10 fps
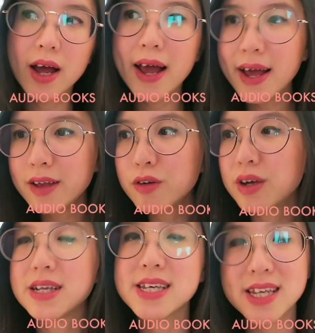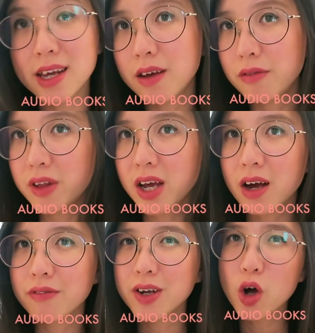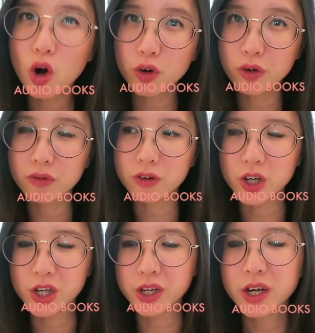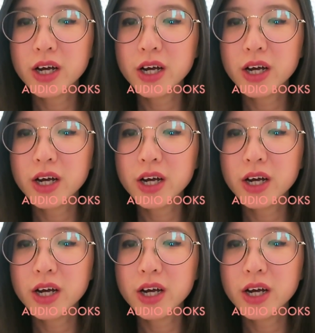and you can see if they have an audio version.